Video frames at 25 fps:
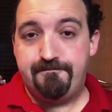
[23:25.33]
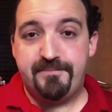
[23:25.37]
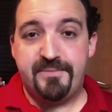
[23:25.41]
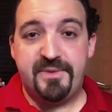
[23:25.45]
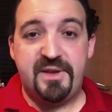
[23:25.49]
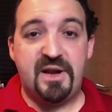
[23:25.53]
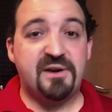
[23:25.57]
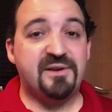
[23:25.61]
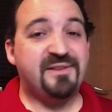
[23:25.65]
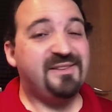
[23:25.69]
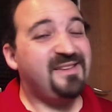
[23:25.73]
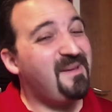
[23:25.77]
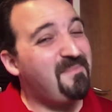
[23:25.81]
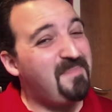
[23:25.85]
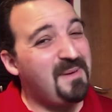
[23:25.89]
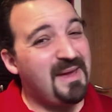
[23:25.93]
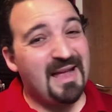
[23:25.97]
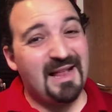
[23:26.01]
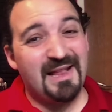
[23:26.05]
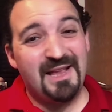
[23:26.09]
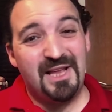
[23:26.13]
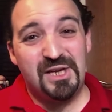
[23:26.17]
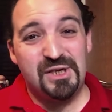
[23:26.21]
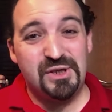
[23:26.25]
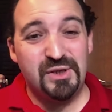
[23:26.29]
They're
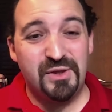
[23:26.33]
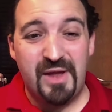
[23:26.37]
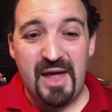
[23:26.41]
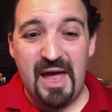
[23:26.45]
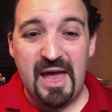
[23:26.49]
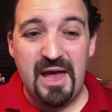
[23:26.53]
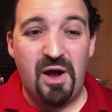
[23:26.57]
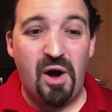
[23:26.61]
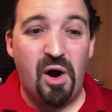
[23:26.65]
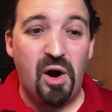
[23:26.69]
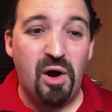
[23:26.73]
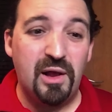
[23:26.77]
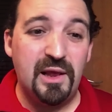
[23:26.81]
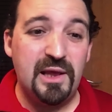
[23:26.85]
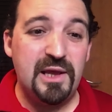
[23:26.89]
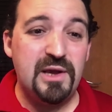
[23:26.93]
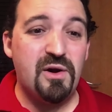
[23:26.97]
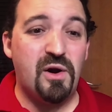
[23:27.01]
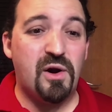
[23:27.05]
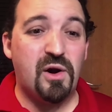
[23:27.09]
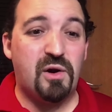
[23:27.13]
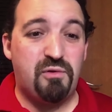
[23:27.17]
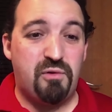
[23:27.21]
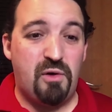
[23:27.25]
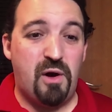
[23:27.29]
typically today only
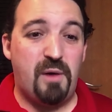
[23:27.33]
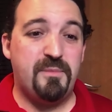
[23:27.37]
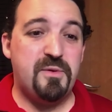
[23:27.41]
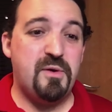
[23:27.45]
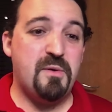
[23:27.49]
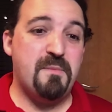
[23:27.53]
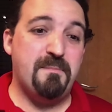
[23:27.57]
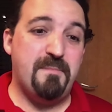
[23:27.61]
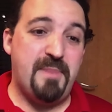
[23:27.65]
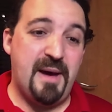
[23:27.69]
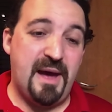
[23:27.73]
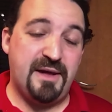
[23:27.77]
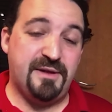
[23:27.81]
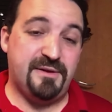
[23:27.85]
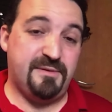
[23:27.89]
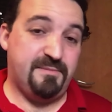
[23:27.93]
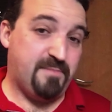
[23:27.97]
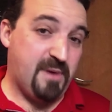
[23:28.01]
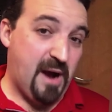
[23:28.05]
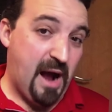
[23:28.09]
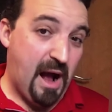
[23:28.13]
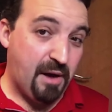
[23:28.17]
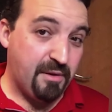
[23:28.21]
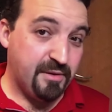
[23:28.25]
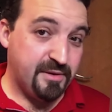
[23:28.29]
on Chromium-based
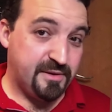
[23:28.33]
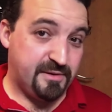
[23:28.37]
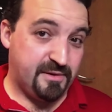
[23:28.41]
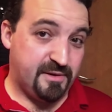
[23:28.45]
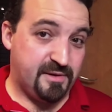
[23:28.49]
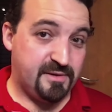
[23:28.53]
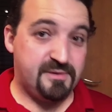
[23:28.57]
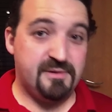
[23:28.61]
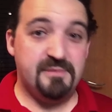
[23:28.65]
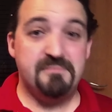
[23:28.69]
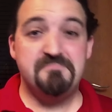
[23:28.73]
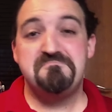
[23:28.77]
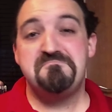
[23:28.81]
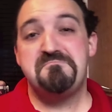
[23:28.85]
browsers.